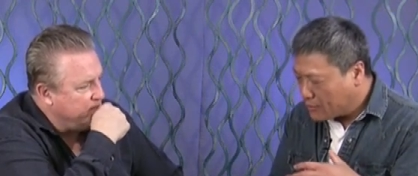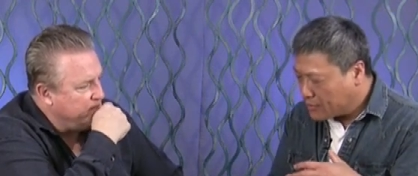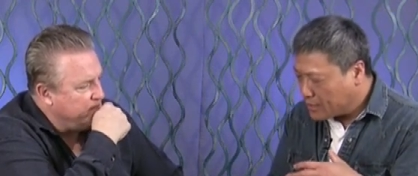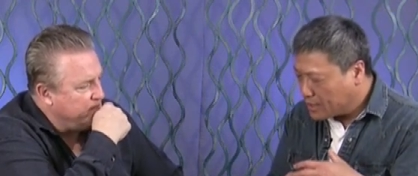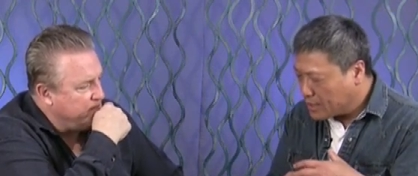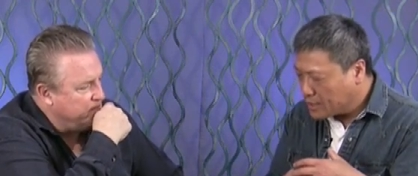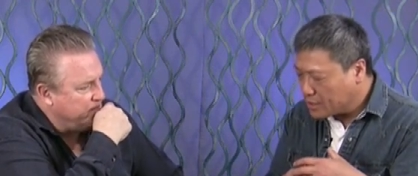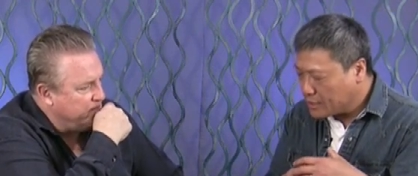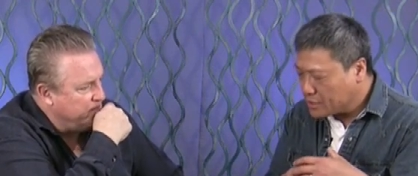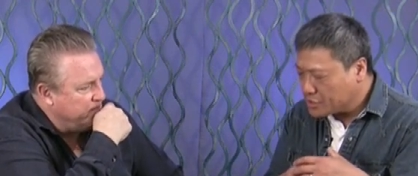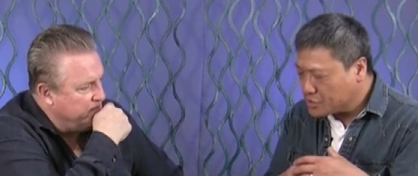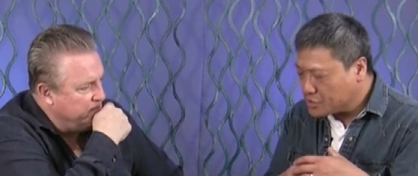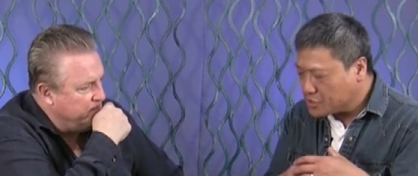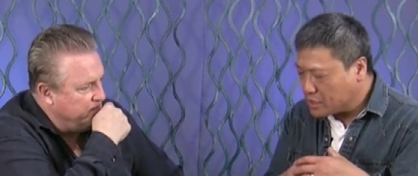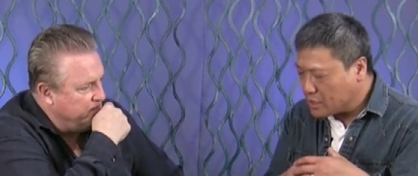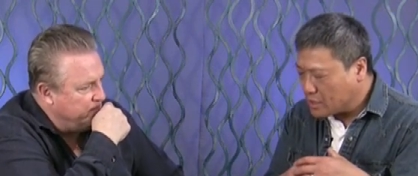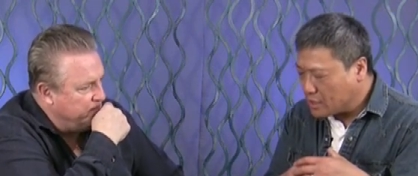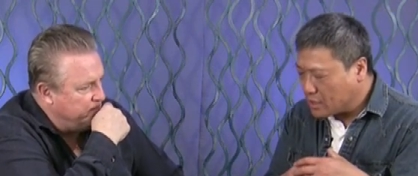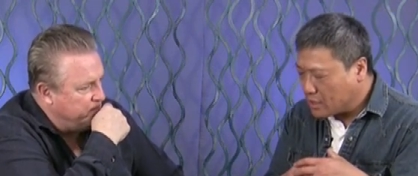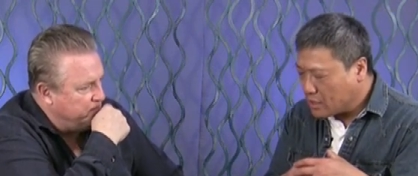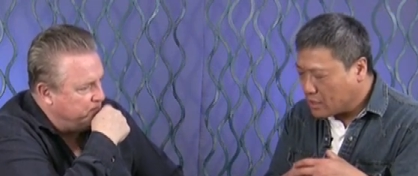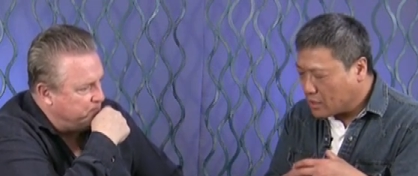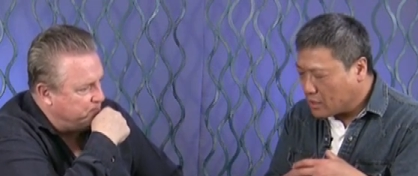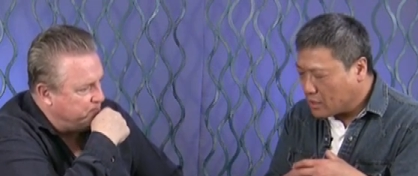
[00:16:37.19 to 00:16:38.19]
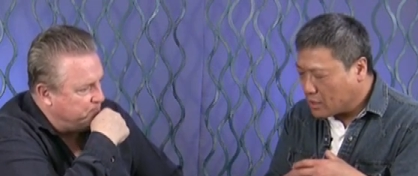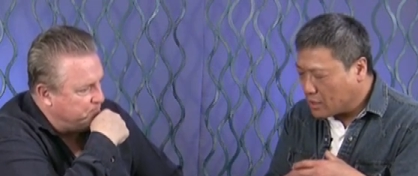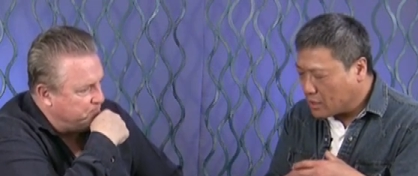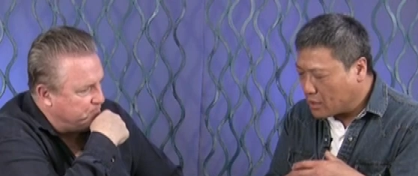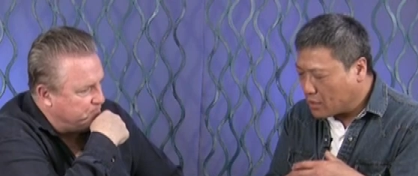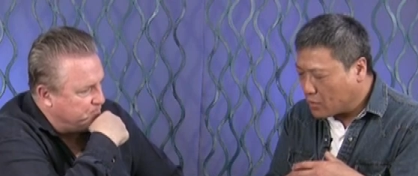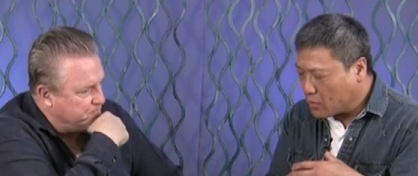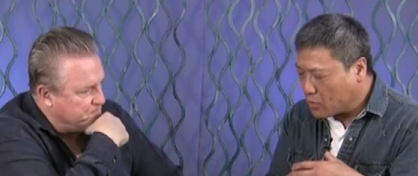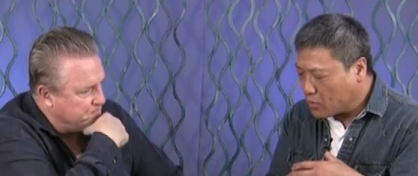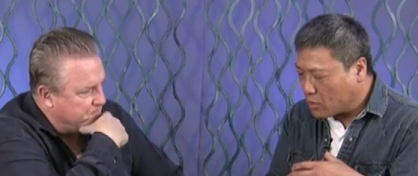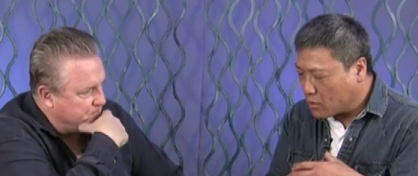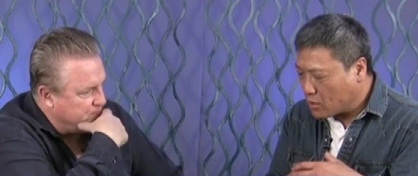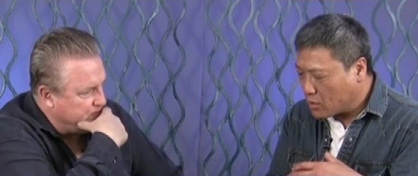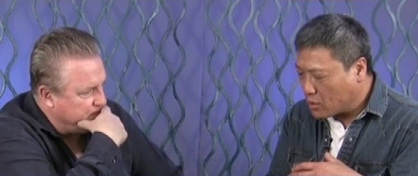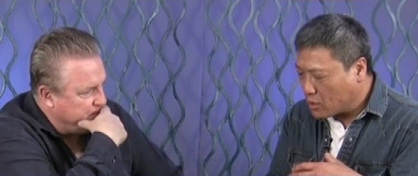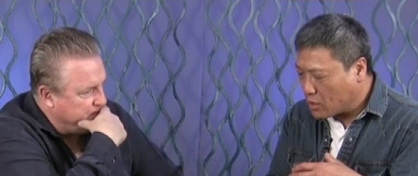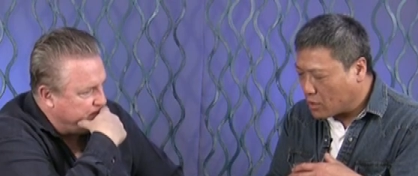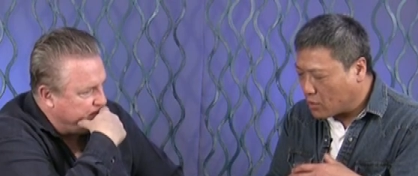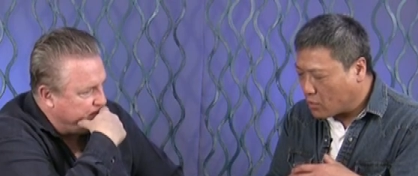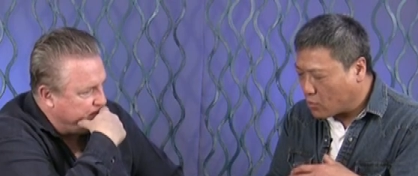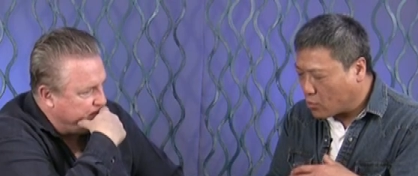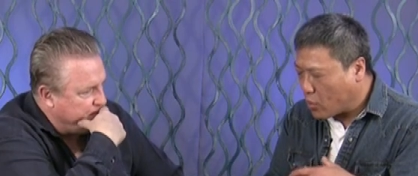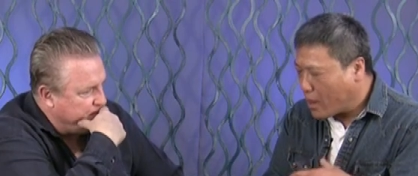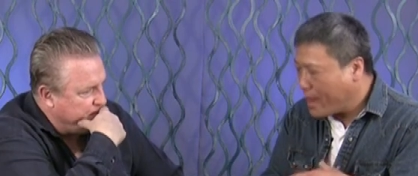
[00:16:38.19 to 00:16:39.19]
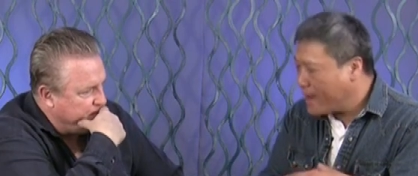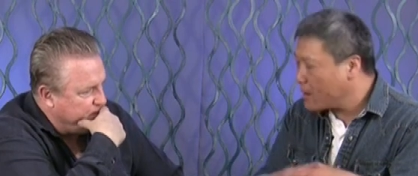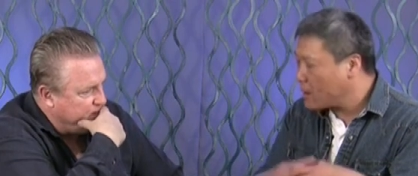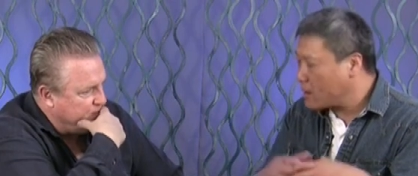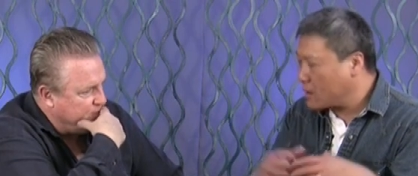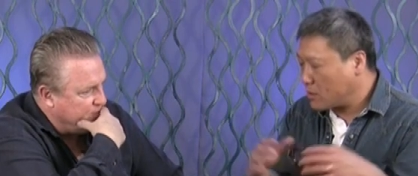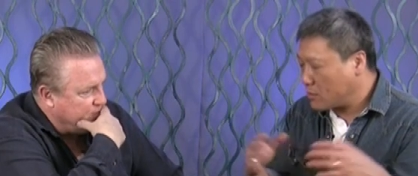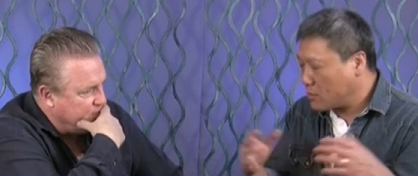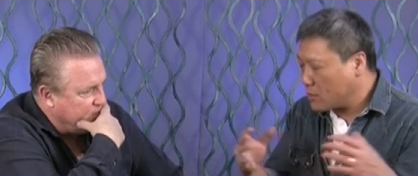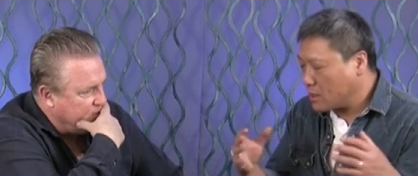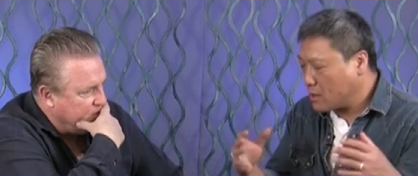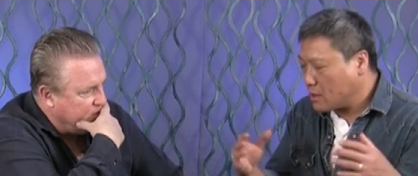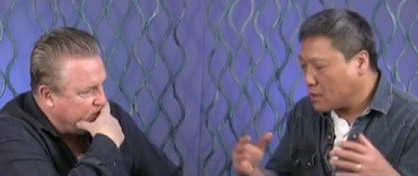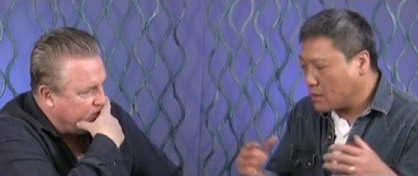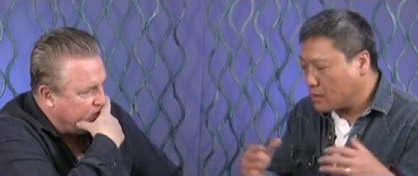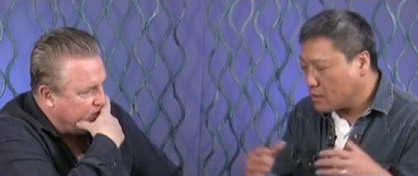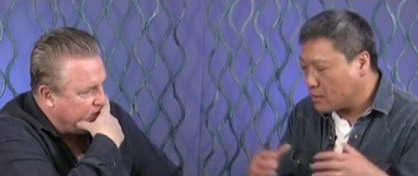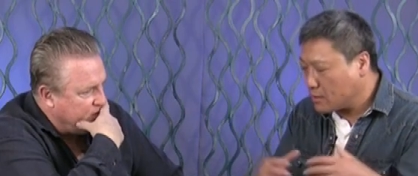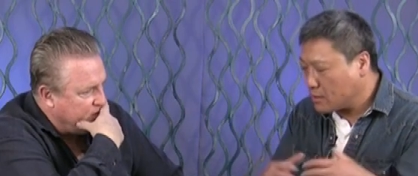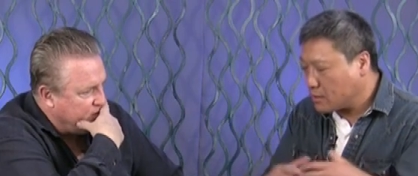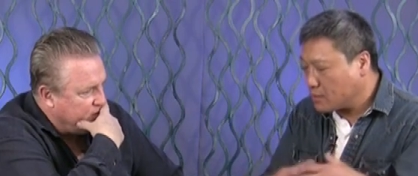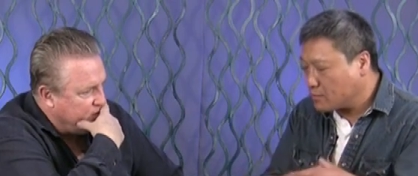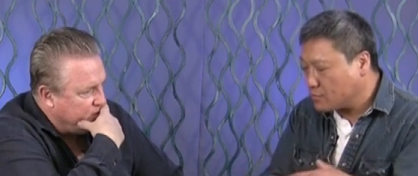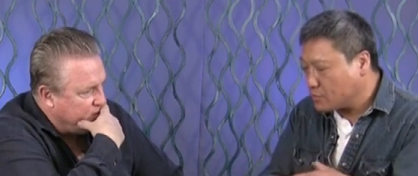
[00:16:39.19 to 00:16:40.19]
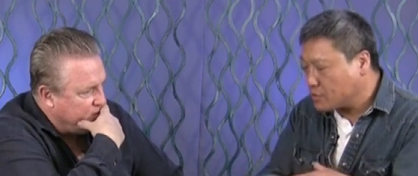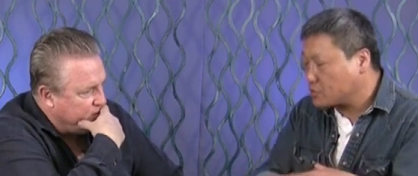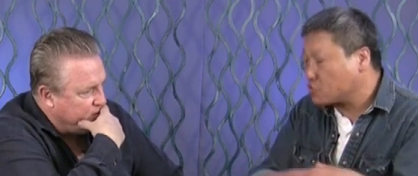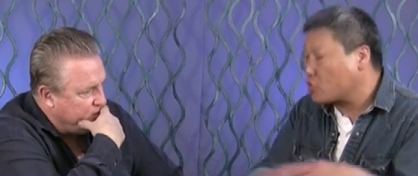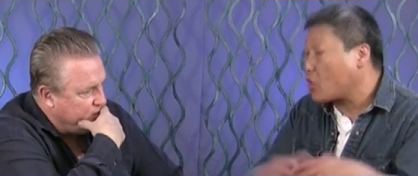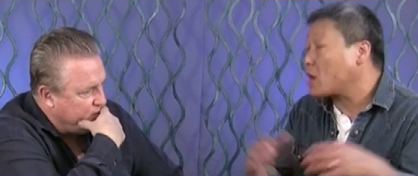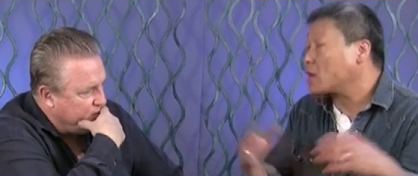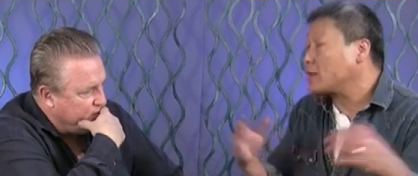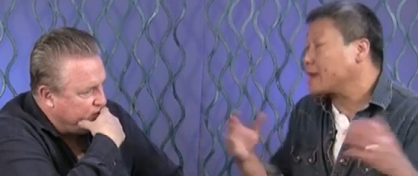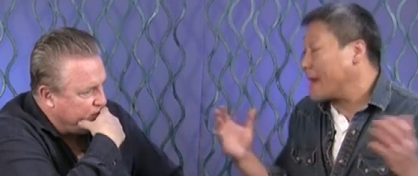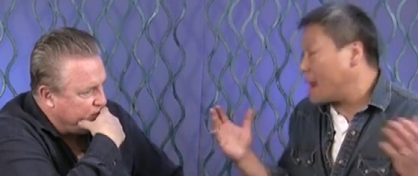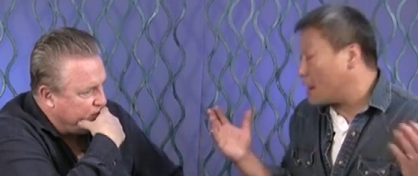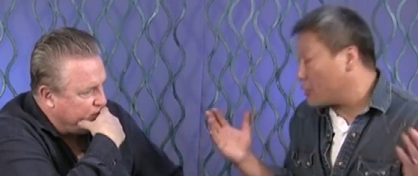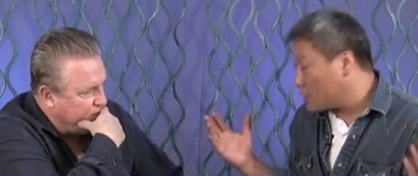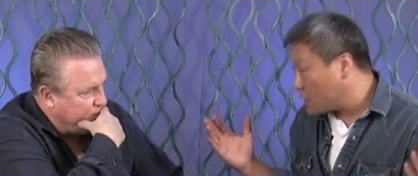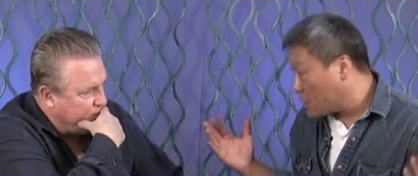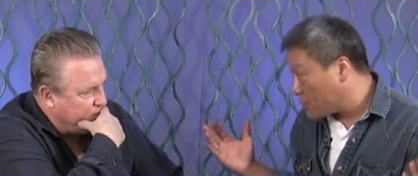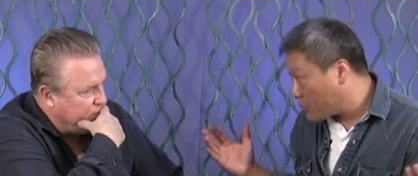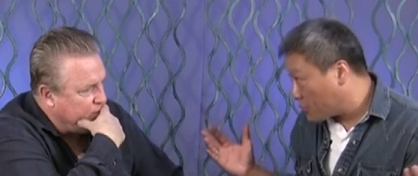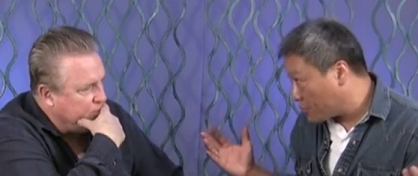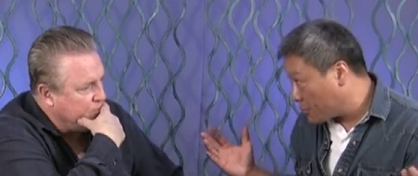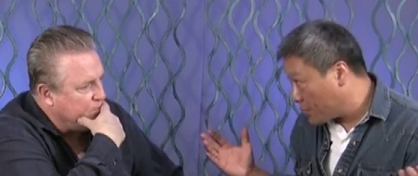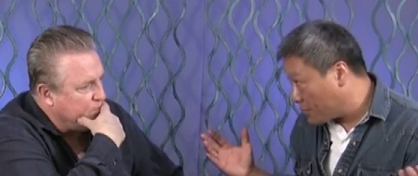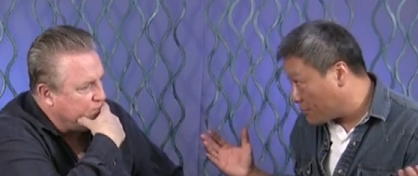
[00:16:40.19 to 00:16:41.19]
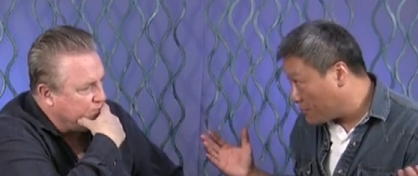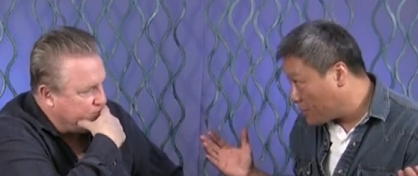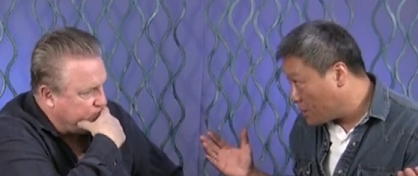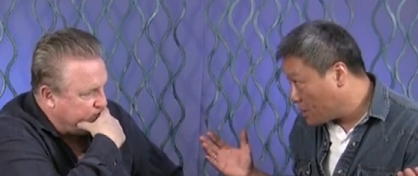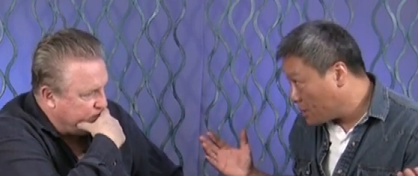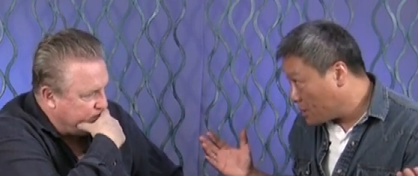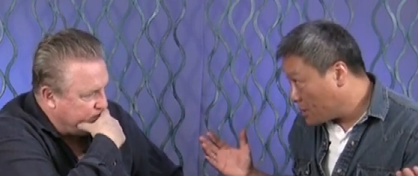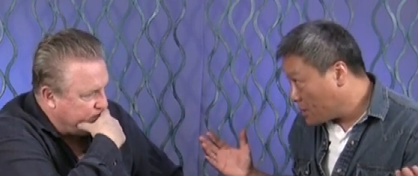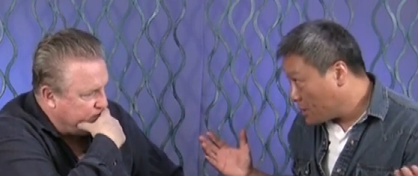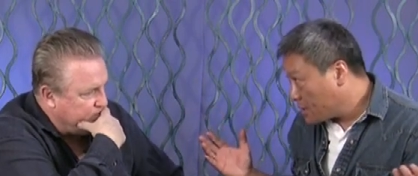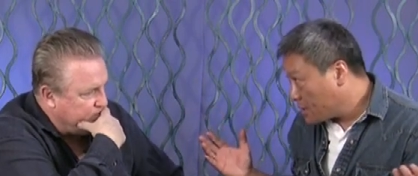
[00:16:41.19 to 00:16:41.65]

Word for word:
Speaker 1: Uh, the English uh, uh, uh way, uh, strongly outnumbered them.